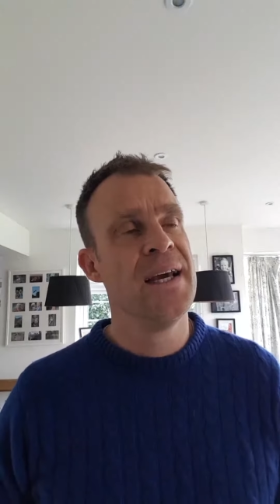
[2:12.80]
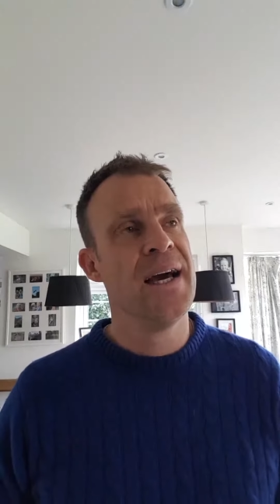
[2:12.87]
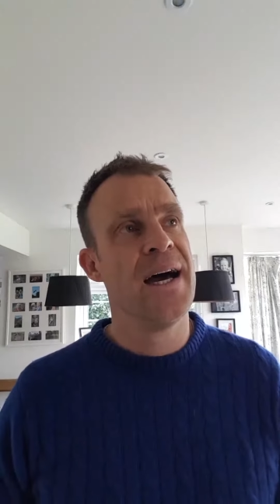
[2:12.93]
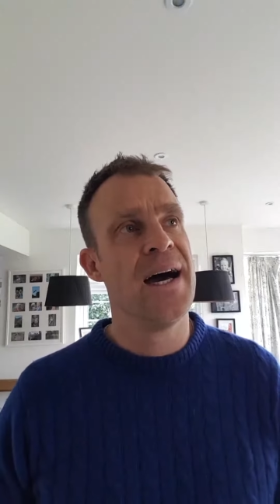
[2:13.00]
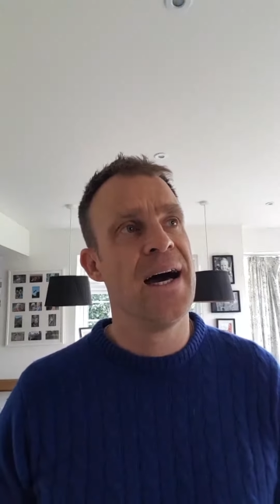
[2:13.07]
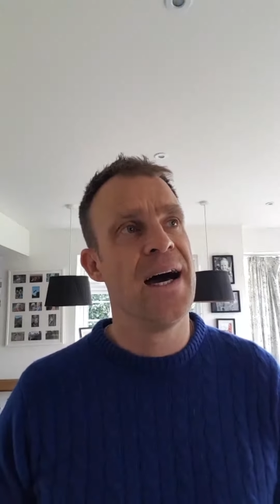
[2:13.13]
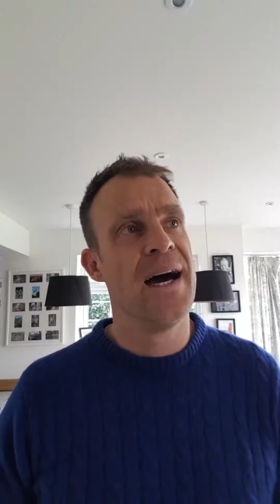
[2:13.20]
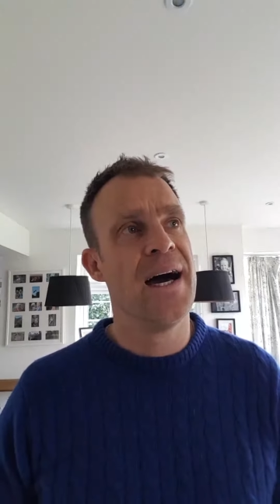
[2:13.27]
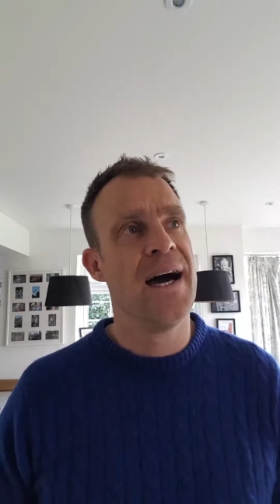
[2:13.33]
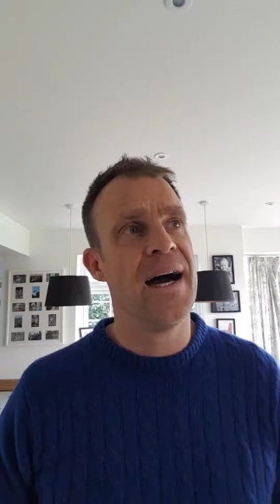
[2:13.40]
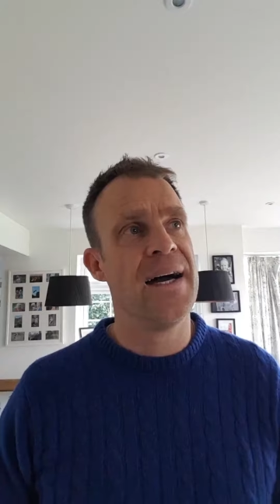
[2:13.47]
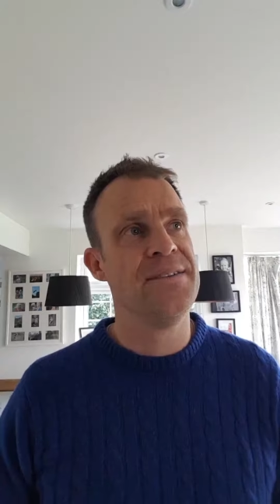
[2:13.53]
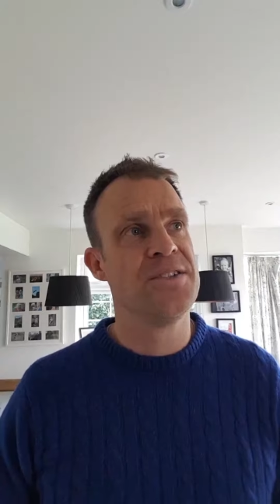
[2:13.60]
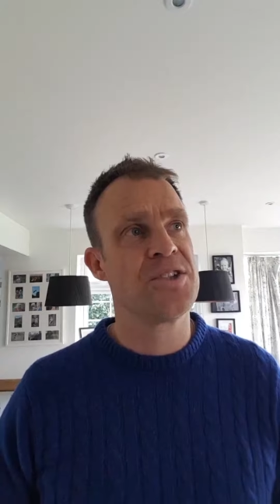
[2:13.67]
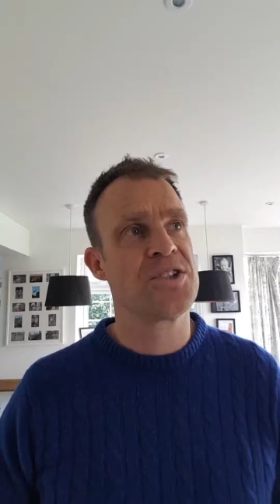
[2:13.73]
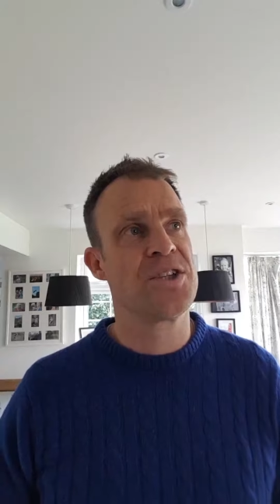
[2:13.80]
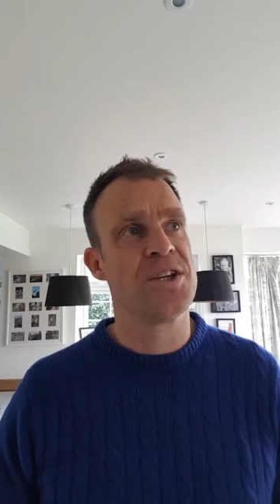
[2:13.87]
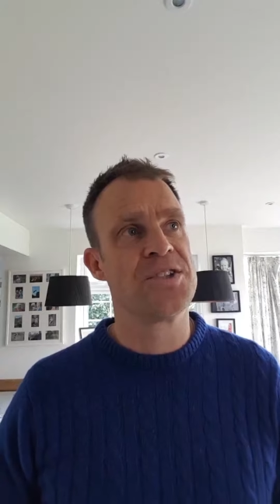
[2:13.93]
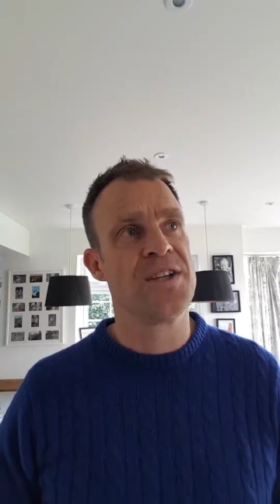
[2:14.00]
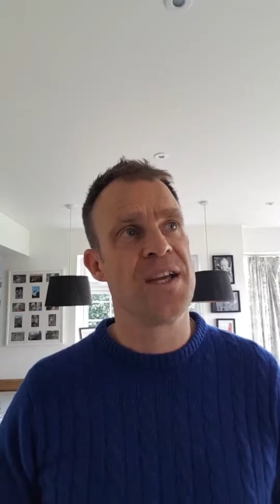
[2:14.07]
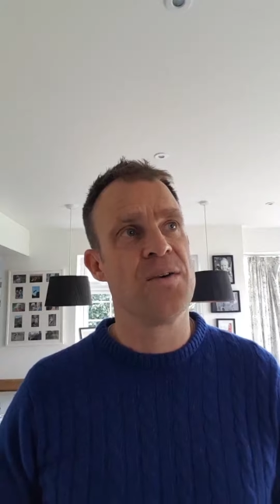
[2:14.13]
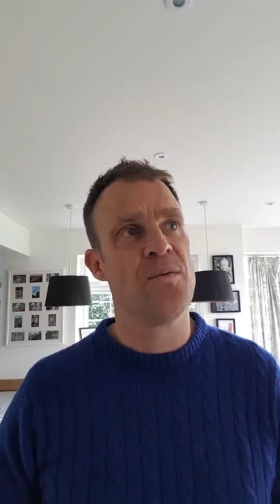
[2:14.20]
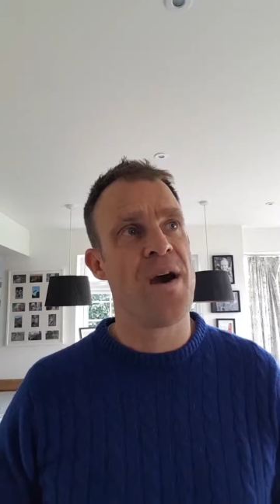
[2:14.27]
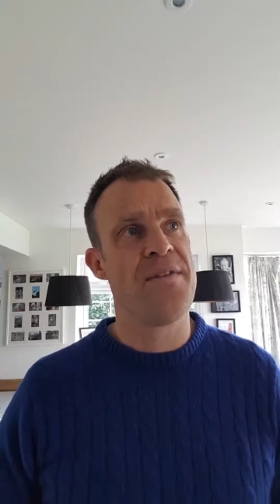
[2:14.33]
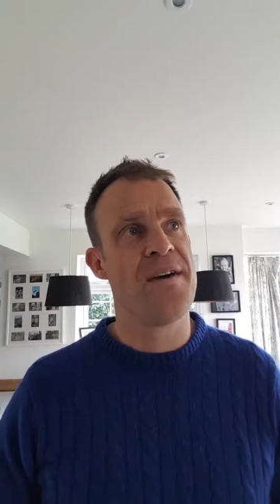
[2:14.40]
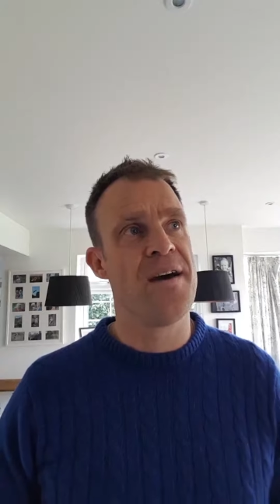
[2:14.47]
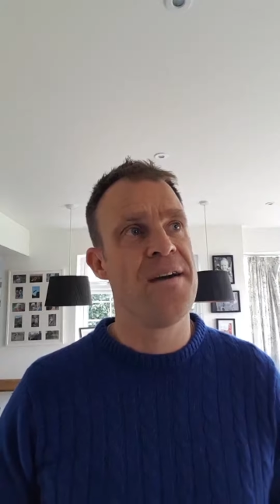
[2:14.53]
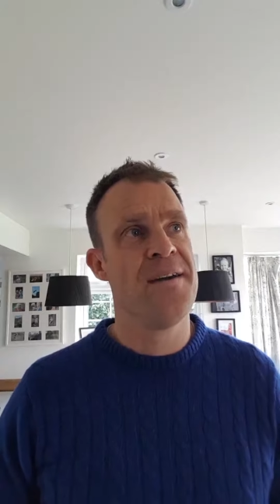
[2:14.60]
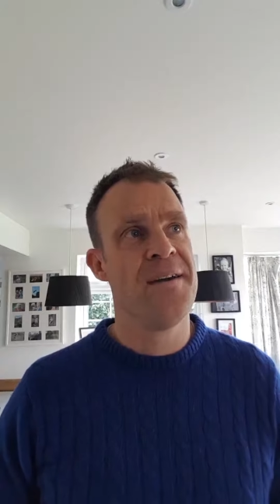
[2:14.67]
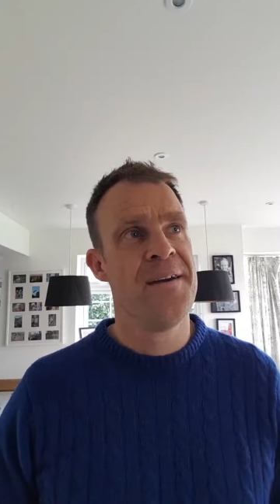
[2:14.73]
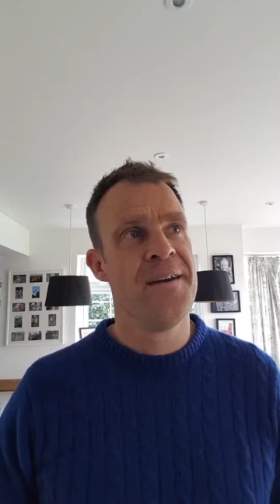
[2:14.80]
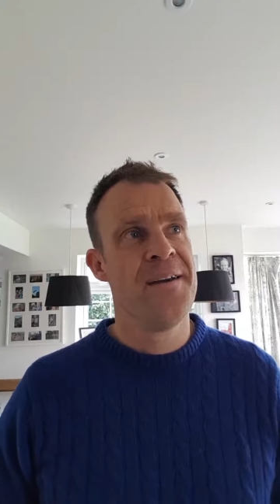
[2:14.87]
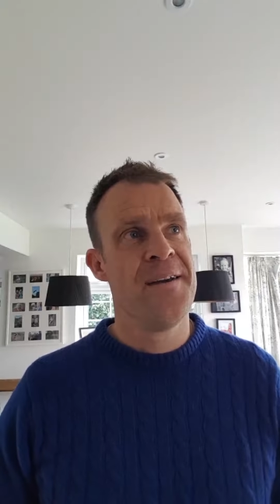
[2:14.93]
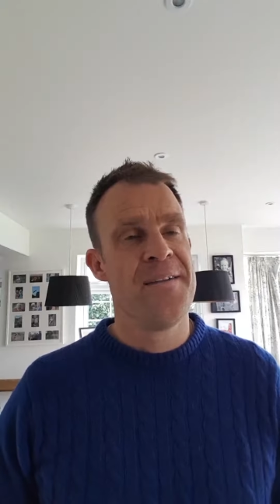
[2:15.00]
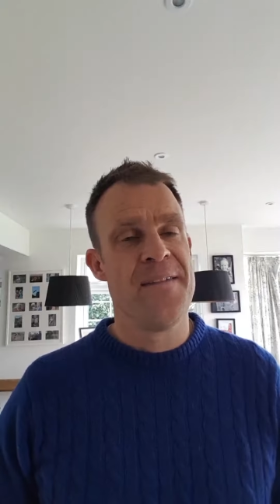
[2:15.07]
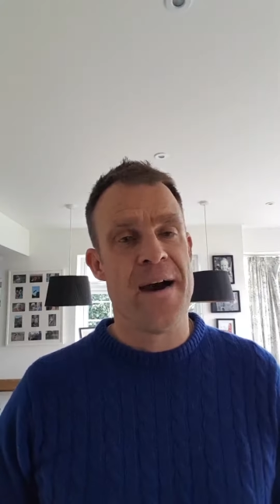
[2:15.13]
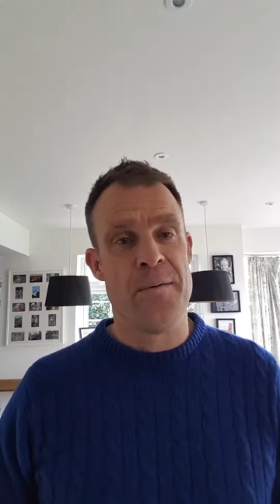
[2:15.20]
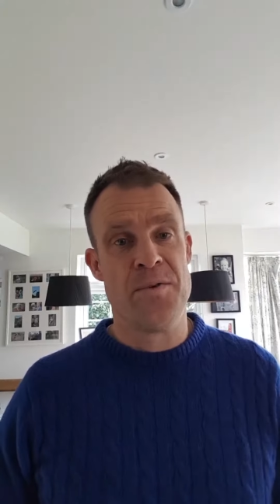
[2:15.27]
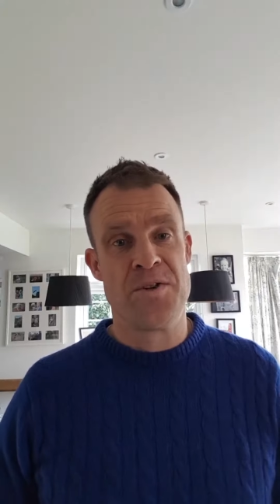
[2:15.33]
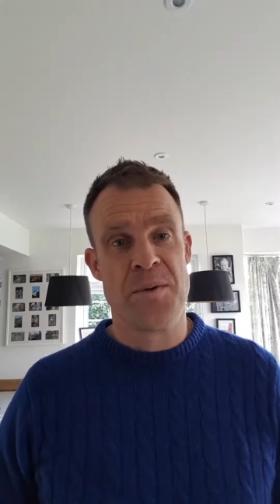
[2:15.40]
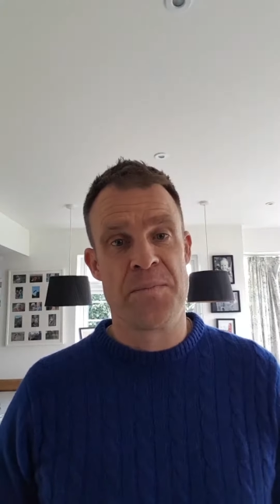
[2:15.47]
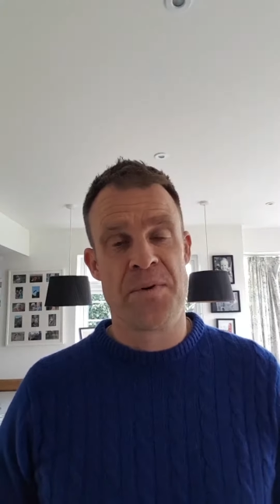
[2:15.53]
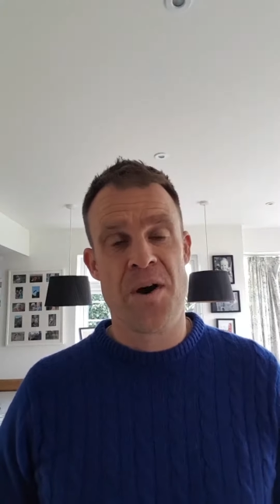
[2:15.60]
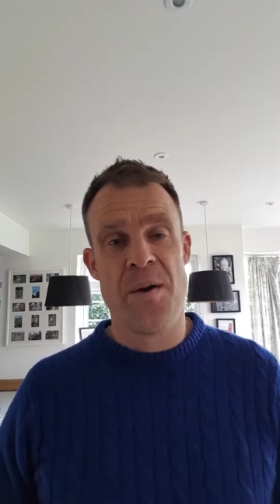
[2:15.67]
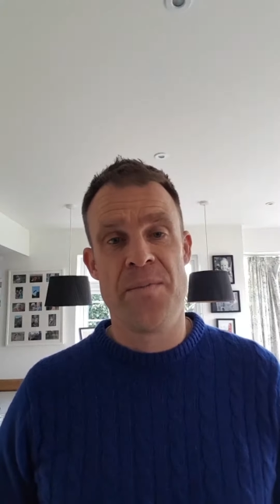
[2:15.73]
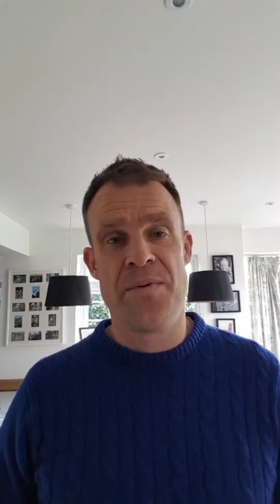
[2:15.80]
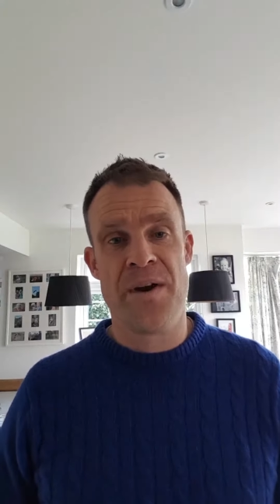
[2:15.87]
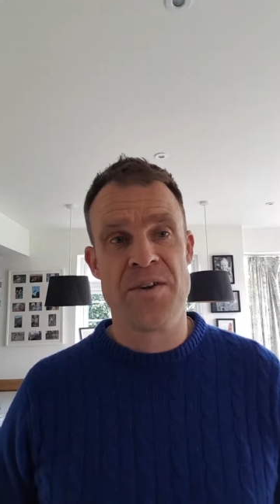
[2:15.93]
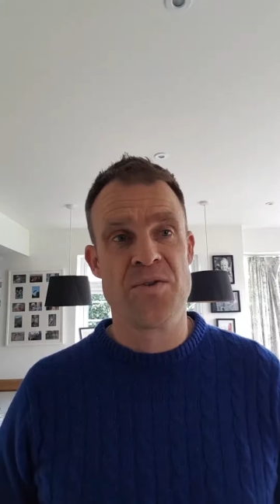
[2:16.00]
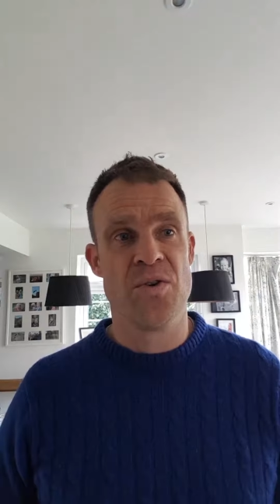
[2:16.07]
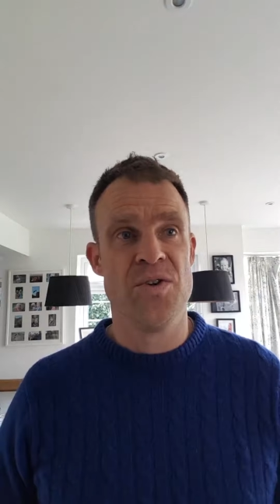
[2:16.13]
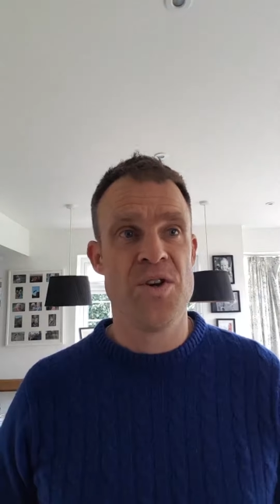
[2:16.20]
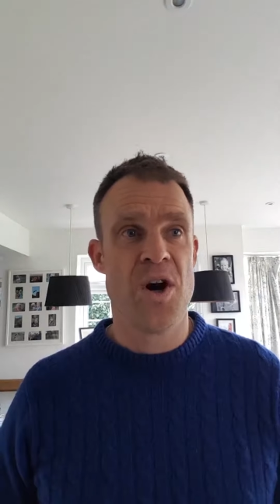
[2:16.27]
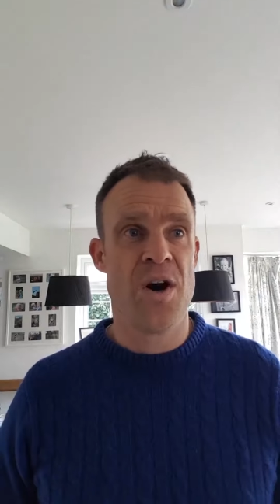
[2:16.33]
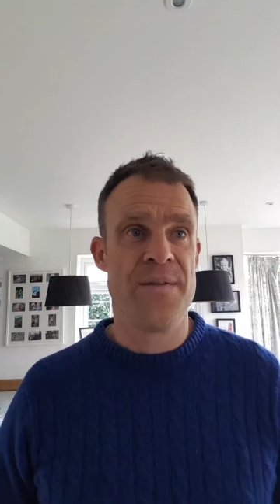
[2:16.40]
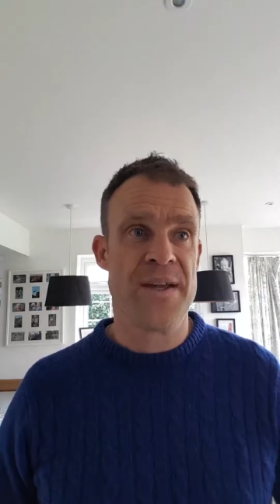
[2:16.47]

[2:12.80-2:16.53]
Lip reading: and discussing whether that was appropriate or not.